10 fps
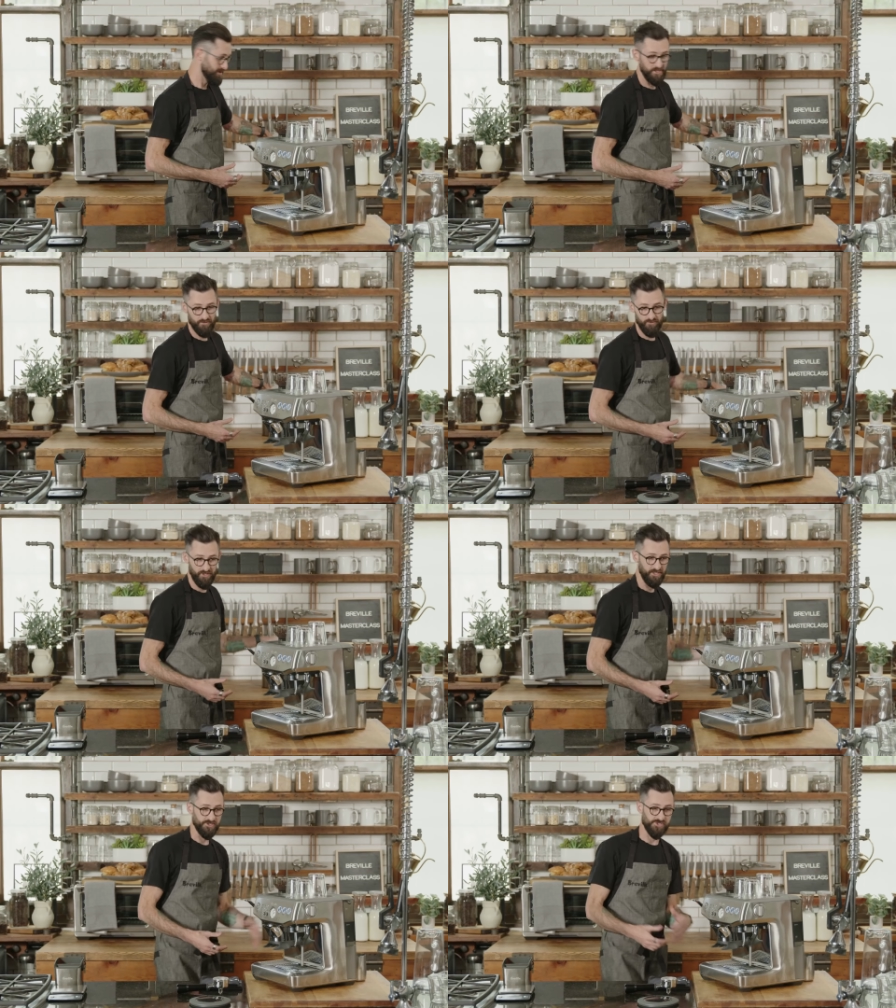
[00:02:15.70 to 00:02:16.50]
it
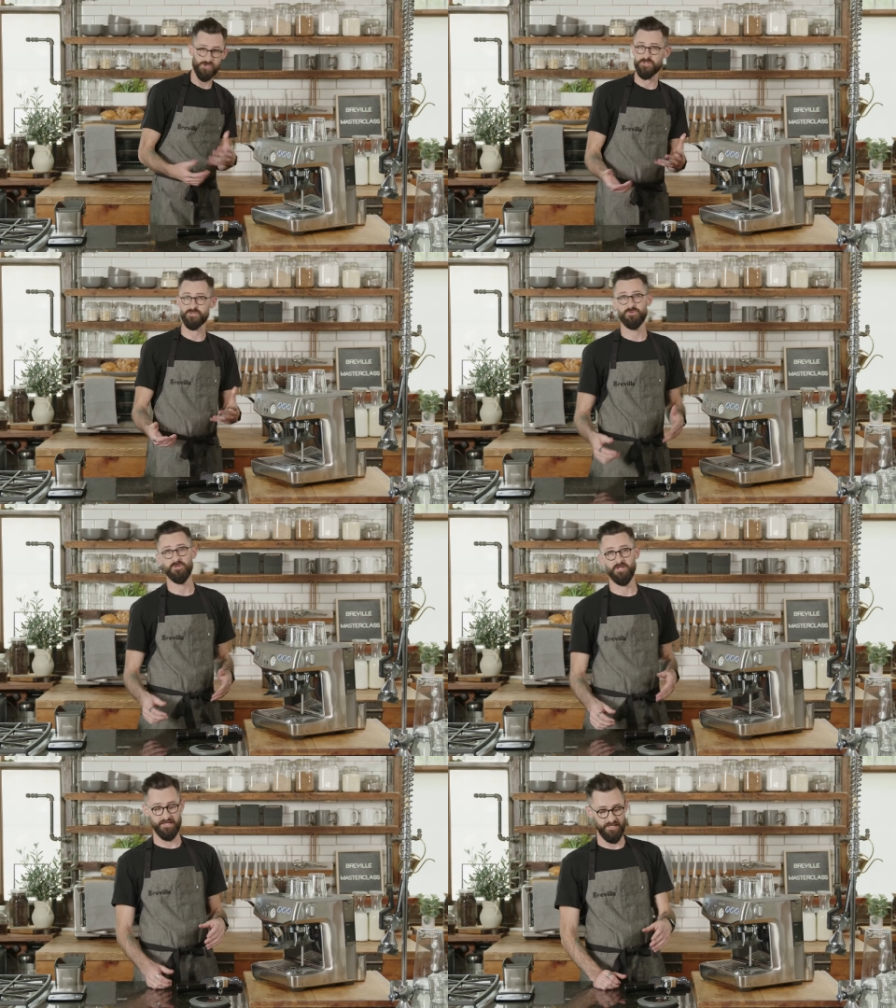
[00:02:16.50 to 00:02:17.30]
really ensures a
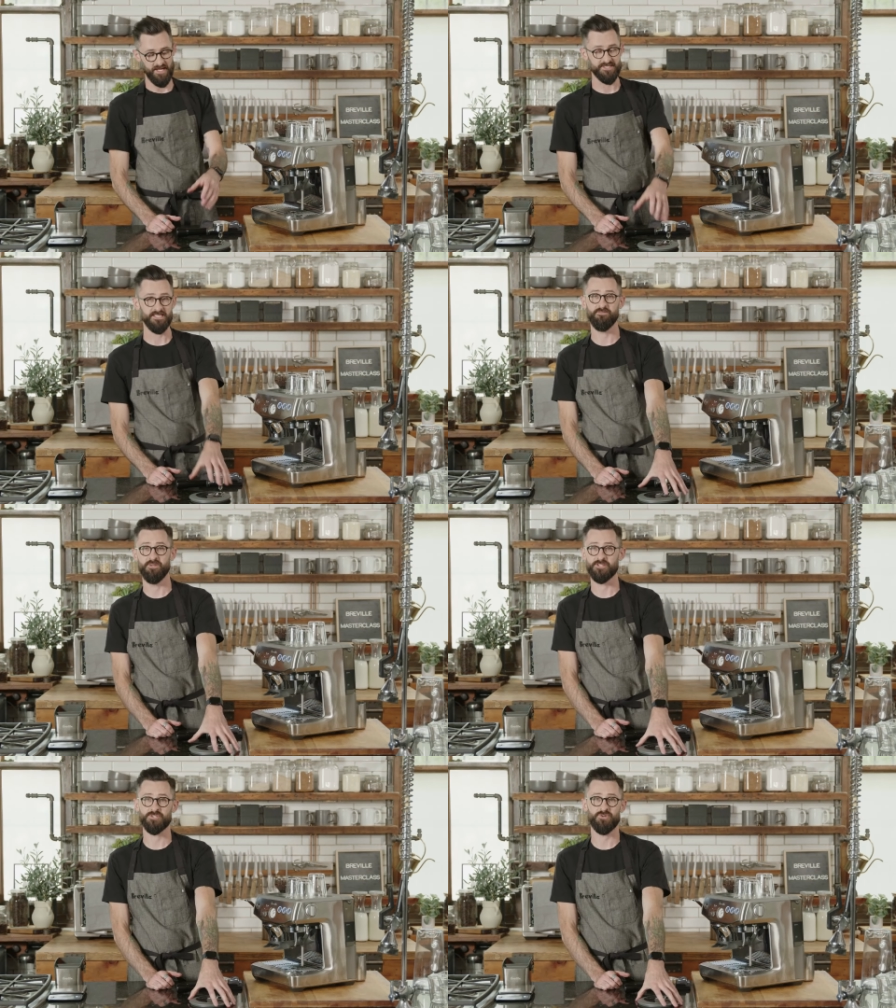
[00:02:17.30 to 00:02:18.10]
really nice even
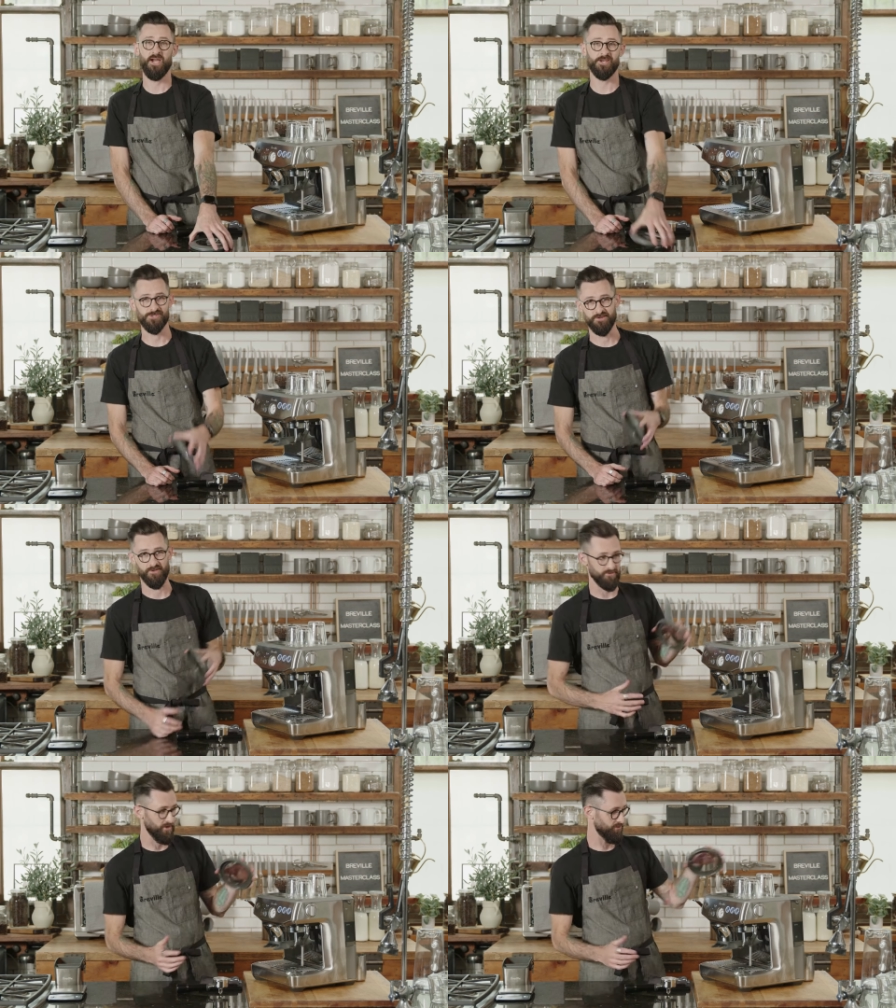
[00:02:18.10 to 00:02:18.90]
extraction
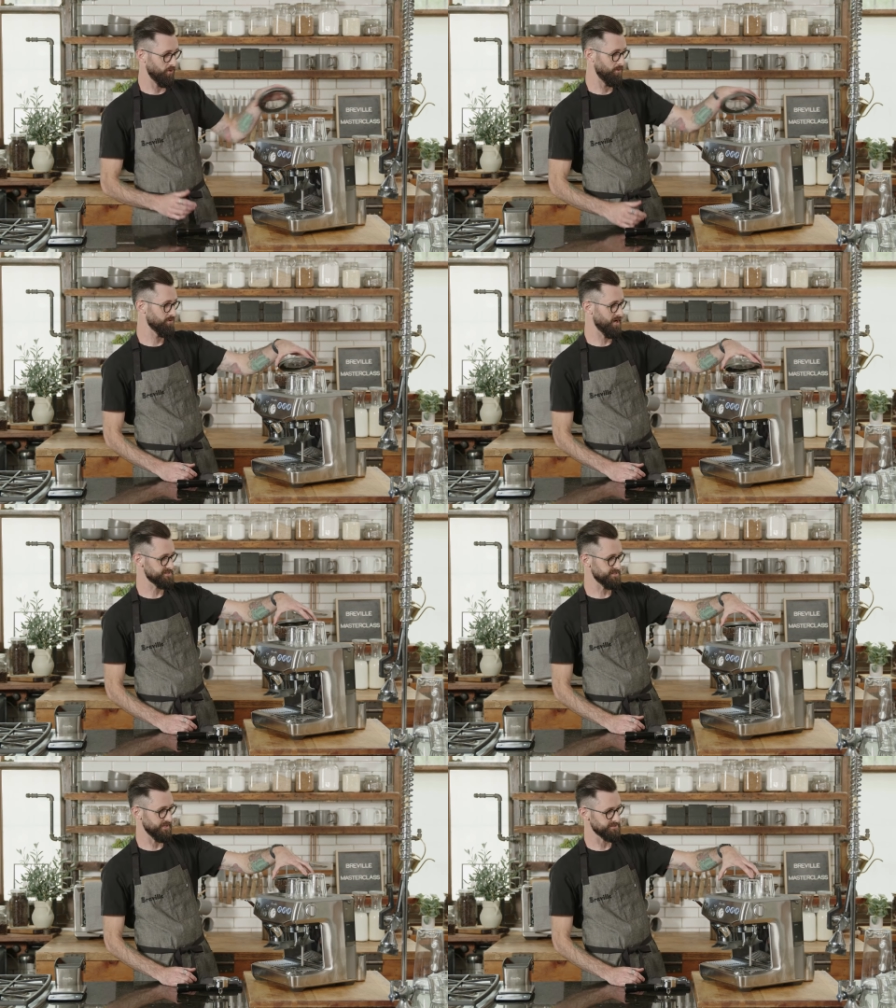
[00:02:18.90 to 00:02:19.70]
throughout the whole
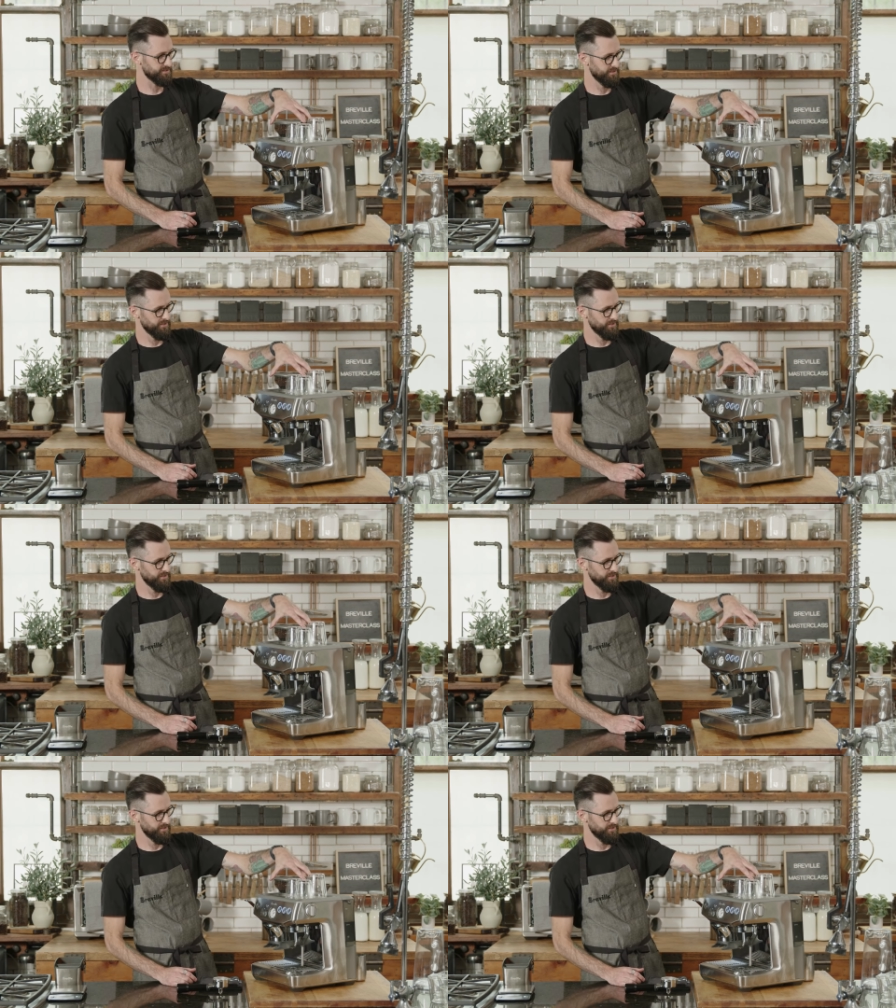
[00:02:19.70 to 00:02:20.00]
process.